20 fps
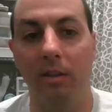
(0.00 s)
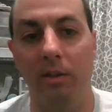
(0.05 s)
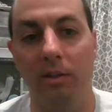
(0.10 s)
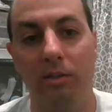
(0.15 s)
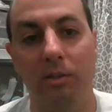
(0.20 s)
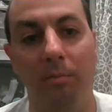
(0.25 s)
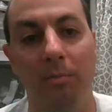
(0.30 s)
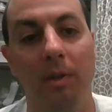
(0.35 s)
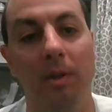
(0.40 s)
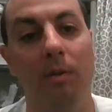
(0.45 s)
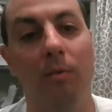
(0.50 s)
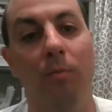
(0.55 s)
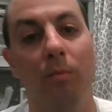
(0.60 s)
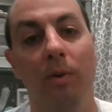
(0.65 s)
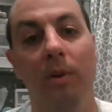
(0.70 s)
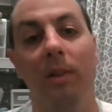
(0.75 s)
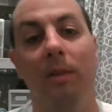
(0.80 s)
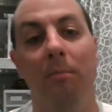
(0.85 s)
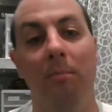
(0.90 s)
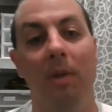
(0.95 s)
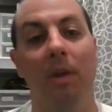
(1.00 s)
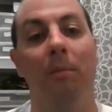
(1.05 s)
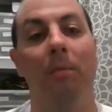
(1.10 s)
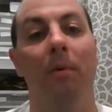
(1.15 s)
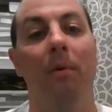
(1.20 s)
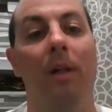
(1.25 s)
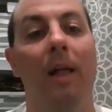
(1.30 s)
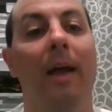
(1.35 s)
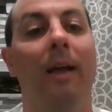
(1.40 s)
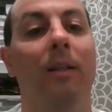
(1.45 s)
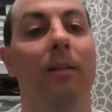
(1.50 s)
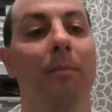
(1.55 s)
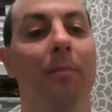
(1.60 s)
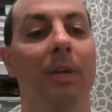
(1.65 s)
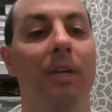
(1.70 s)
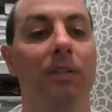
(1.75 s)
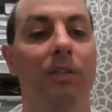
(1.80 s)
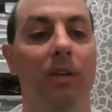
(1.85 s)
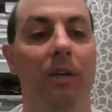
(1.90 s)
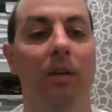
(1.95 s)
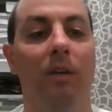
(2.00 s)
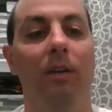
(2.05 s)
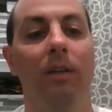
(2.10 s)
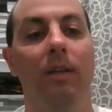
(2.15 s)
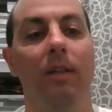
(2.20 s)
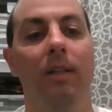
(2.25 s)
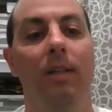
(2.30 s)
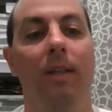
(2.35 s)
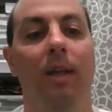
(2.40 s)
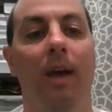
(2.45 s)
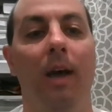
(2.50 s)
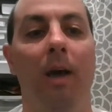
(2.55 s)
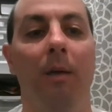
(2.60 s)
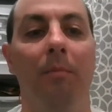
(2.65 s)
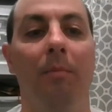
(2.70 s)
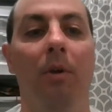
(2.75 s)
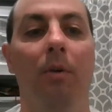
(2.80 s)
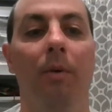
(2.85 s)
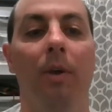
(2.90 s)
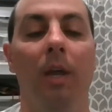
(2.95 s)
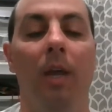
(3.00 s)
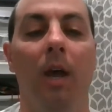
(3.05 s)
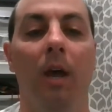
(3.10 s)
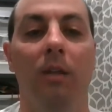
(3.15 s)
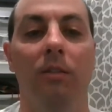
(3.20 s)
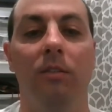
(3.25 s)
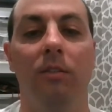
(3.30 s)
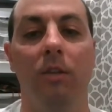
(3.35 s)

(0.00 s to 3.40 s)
There should be really minimal acclimation going on.